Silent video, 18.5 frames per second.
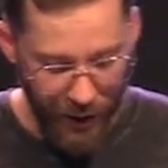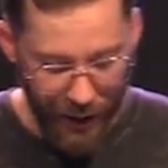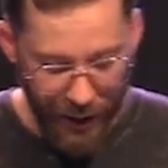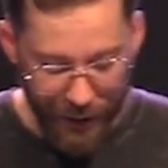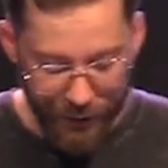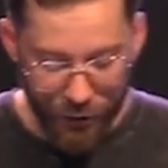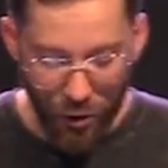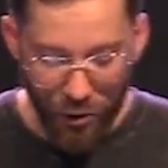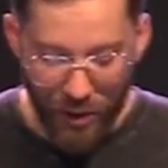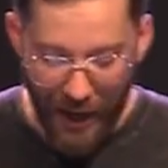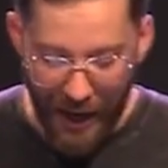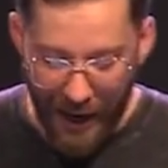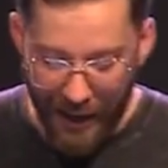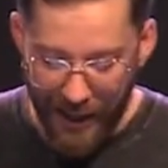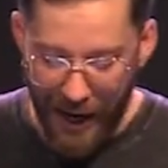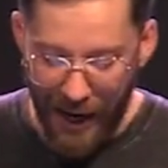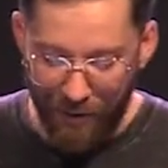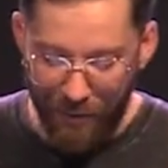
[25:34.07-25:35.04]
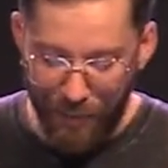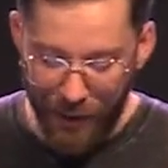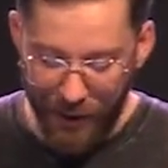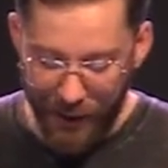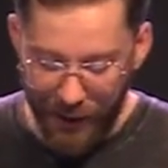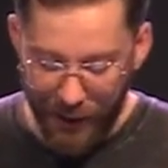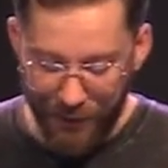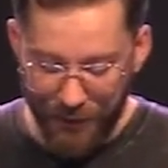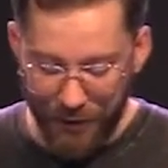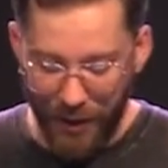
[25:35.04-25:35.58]
It's okay to have
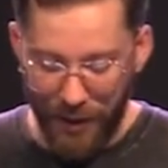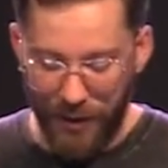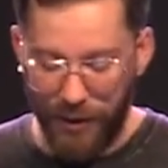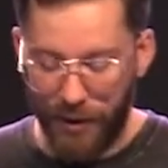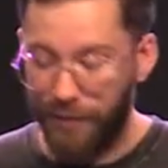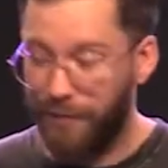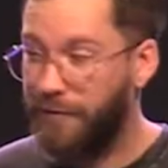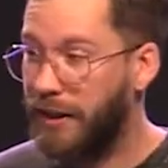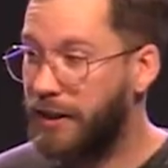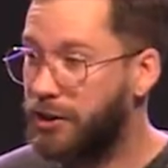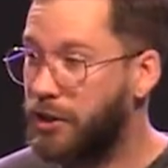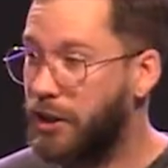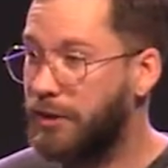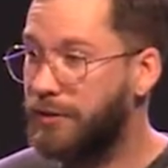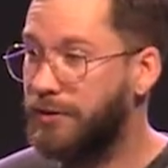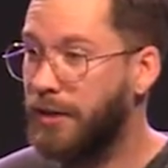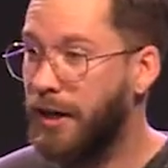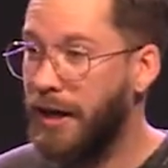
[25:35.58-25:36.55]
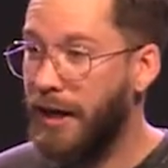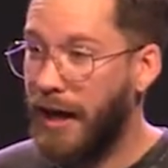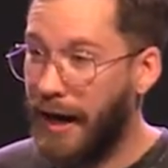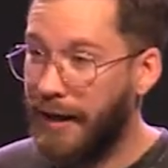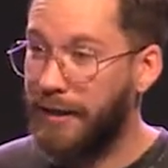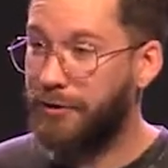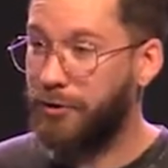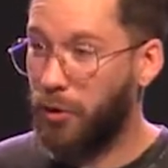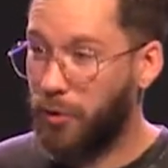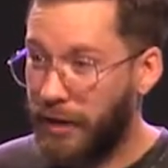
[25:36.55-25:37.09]
beliefs and convictions, and
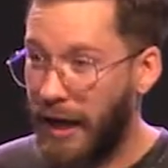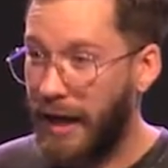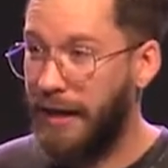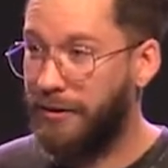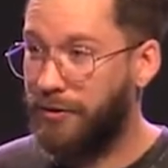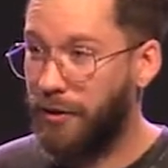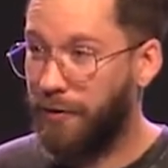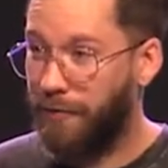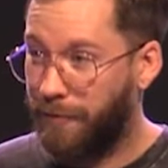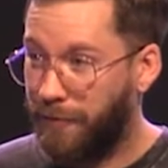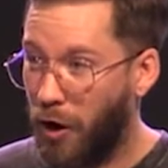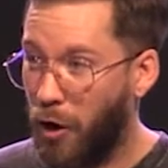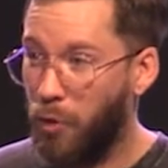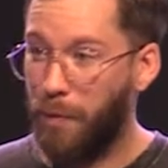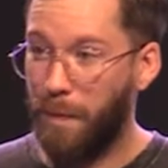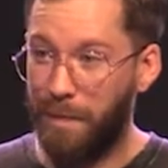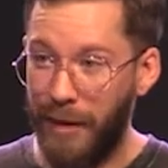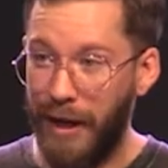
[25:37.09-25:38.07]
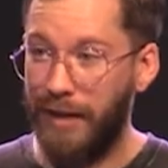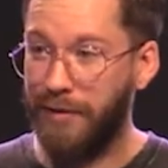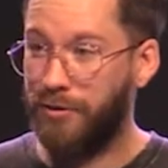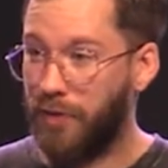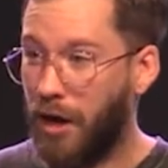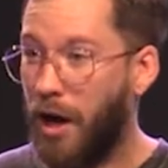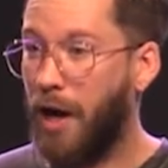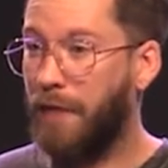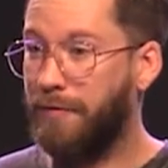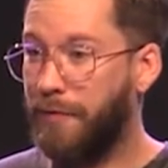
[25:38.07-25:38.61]
it's okay to vote based
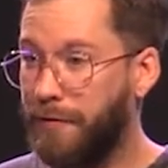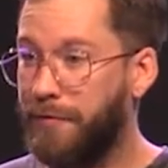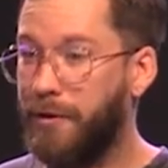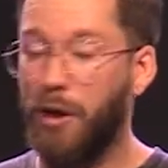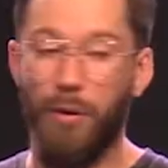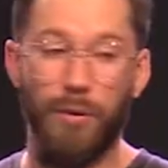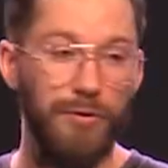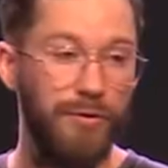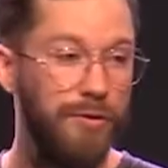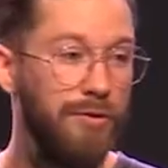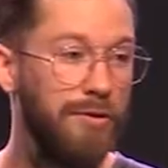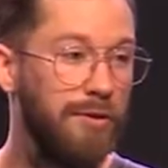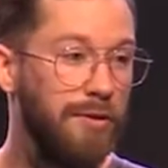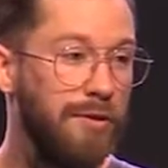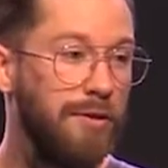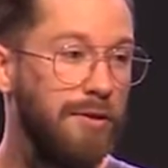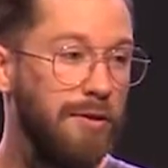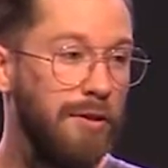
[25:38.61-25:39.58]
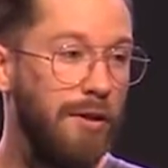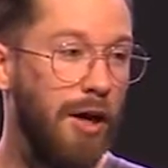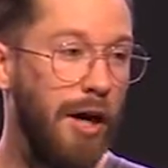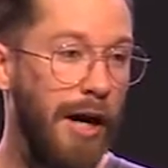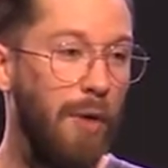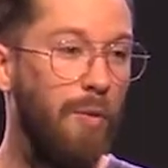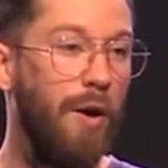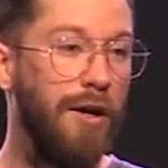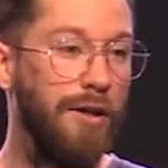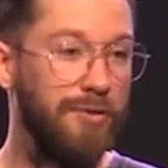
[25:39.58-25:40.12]
off of those. All
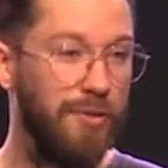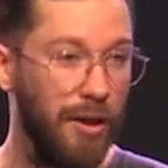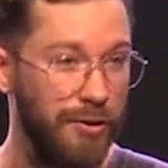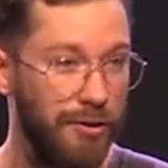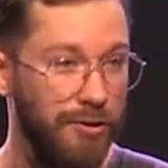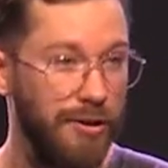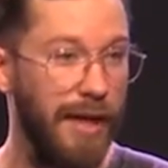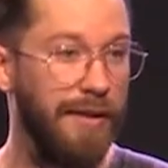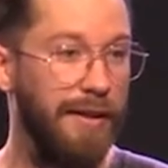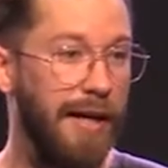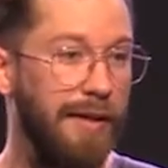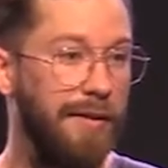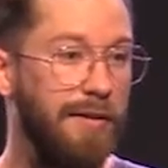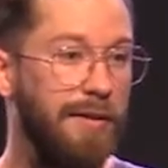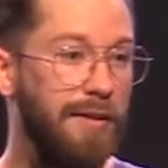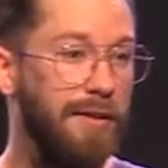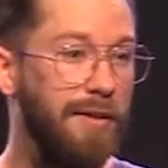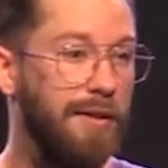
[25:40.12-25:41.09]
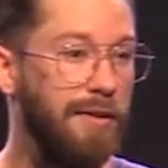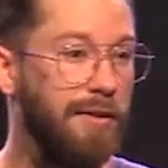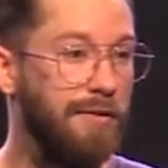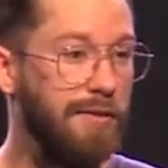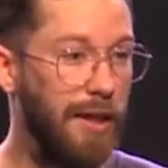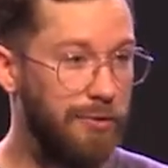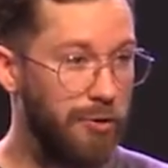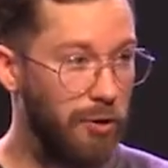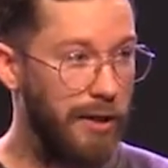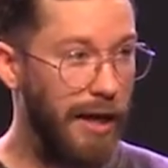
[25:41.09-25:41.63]
right, I want us to understand that.
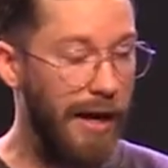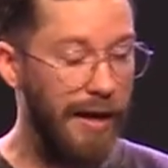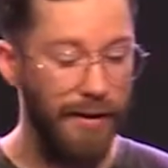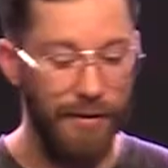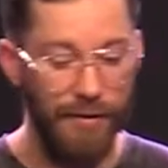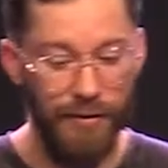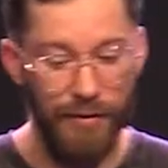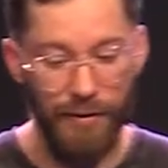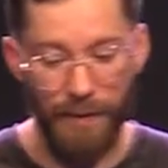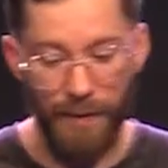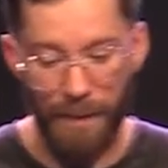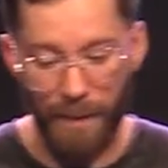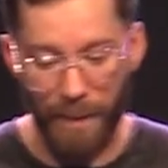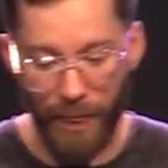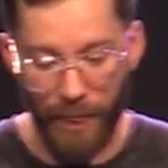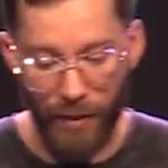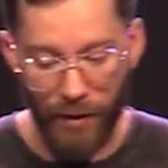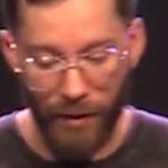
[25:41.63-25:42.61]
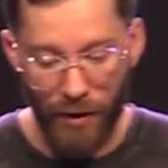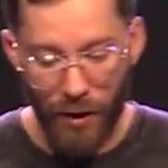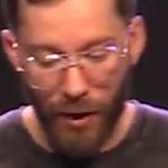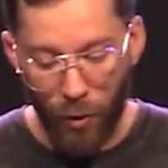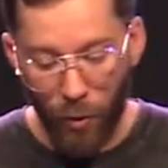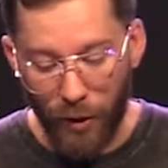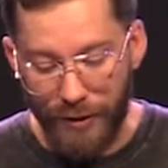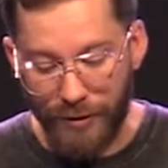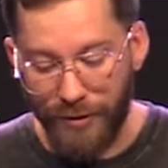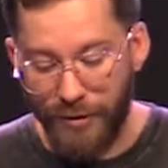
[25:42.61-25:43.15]
That's okay.
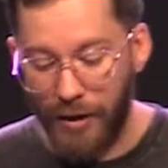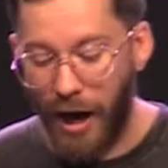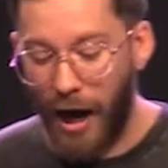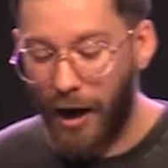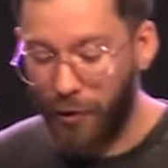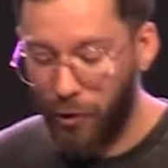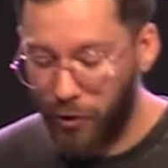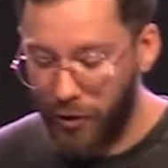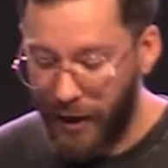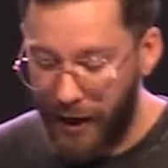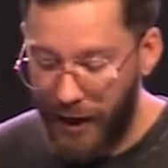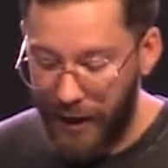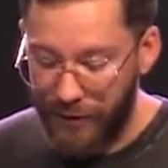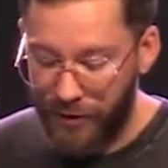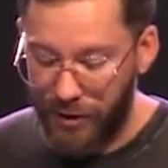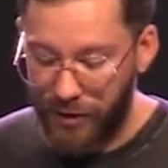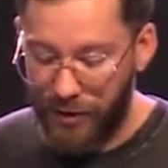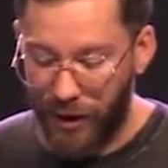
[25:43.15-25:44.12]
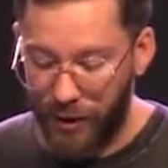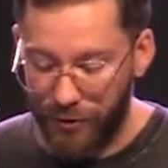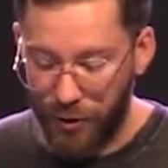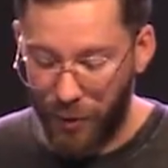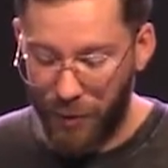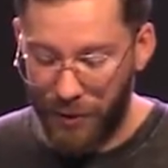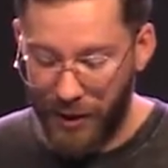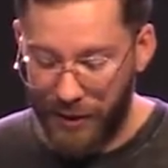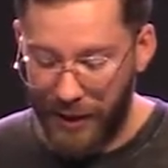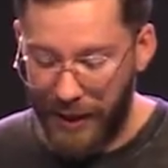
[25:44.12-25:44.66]
What is not okay is to tell
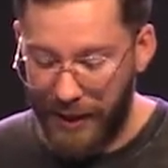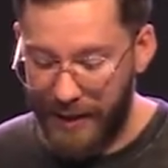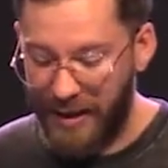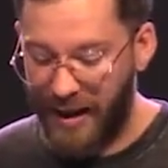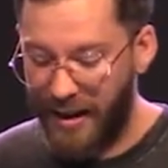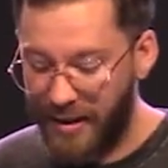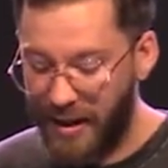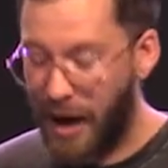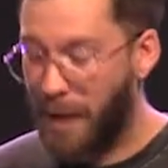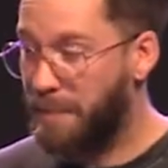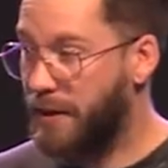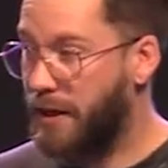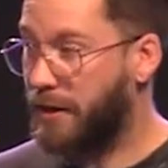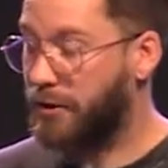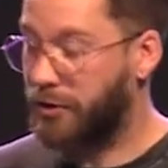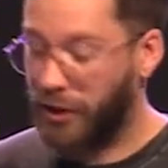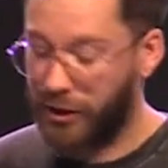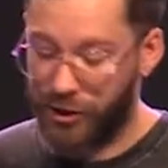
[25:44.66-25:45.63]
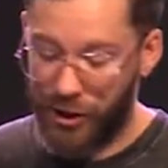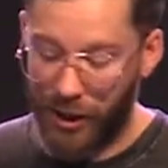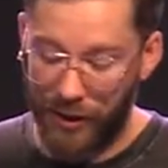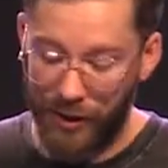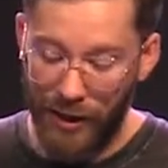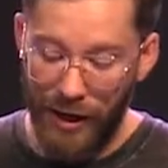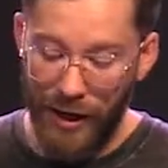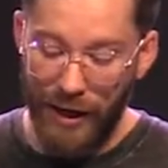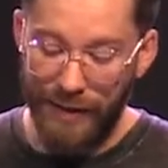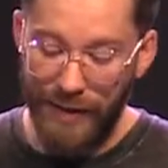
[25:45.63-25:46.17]
someone that they cannot be a Christian,
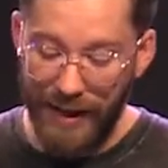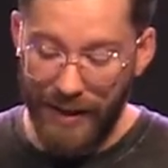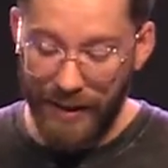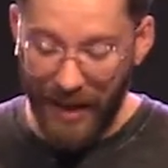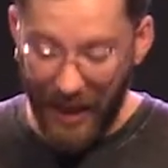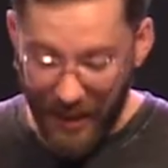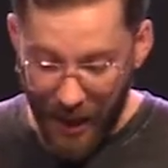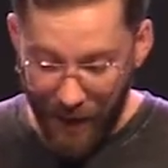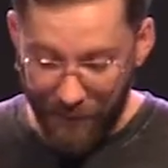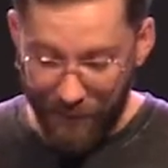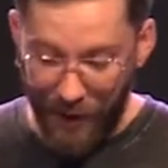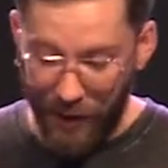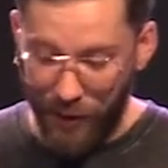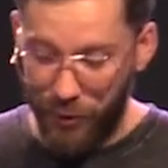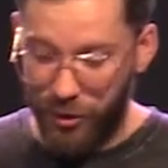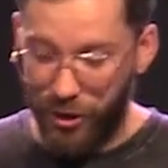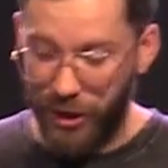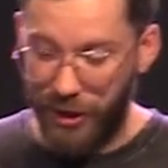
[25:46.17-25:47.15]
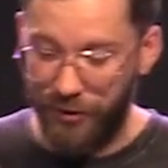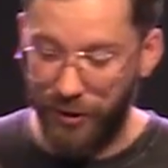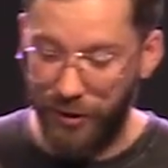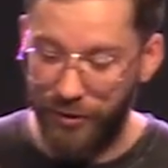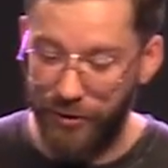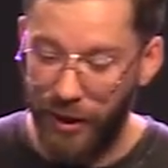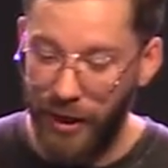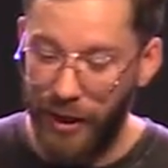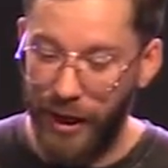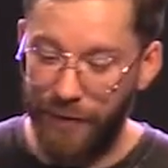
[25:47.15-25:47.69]
they cannot follow
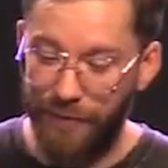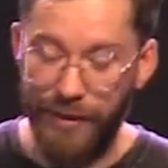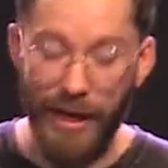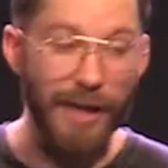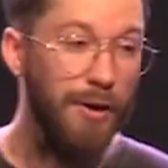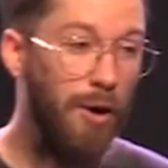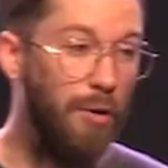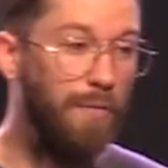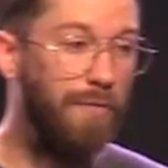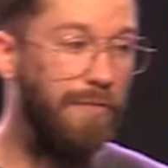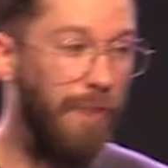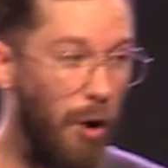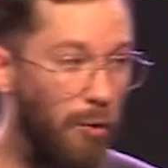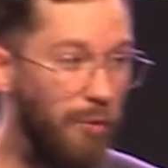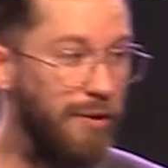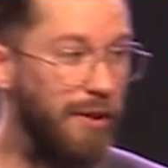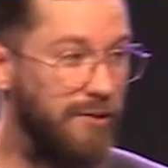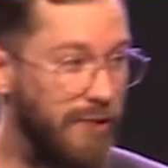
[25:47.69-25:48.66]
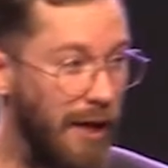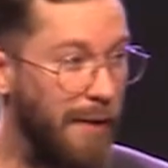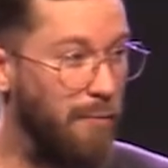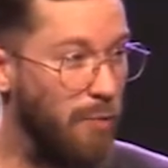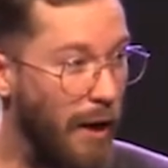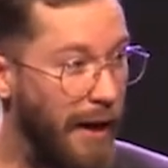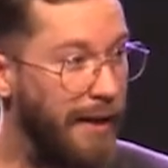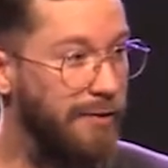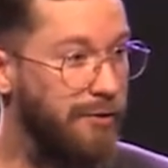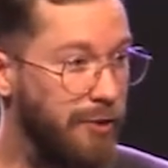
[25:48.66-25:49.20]
Jesus if they don't vote the same
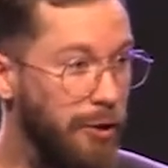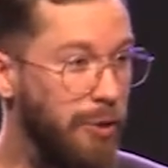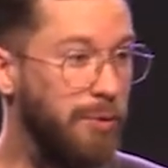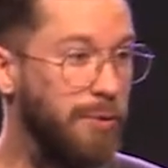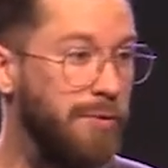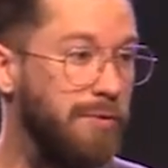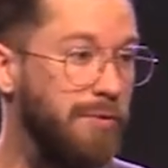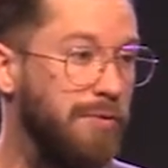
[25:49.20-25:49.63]
way as you.